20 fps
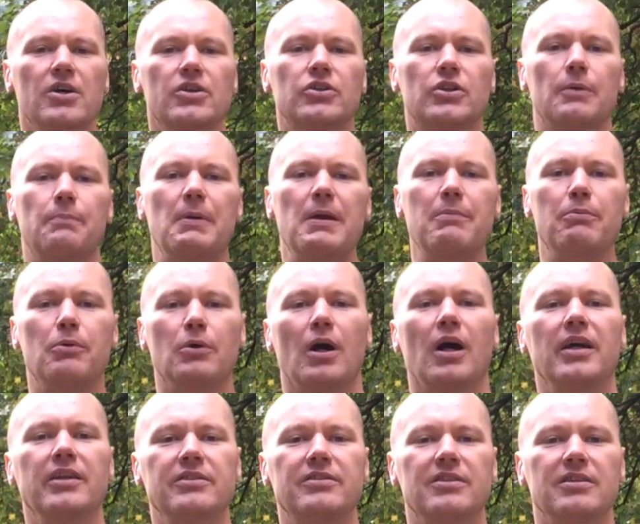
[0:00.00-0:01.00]
So people were
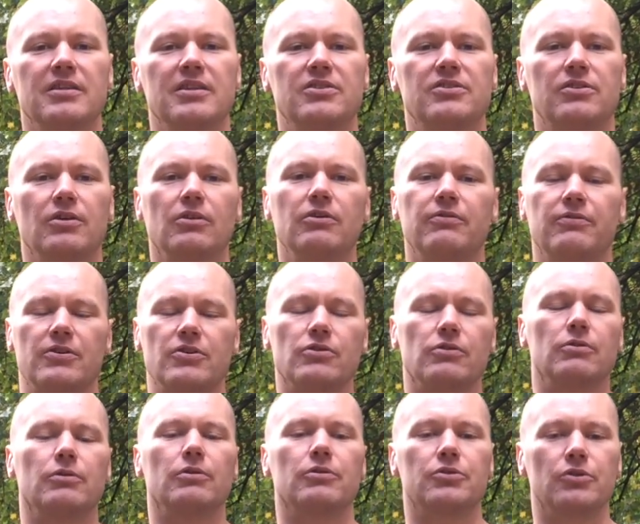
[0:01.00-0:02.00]
hunting these dogfish,
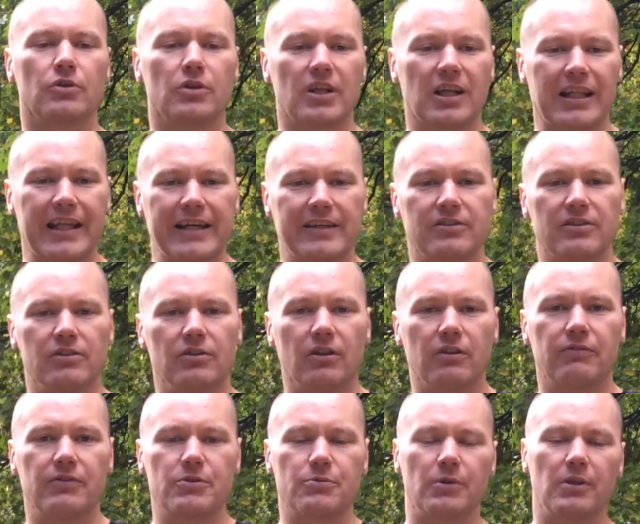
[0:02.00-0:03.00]
or sort of collecting
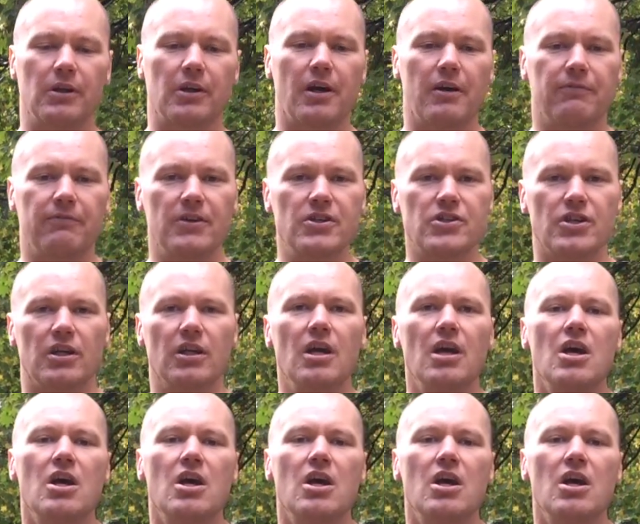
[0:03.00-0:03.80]
dogfish when they go fishing.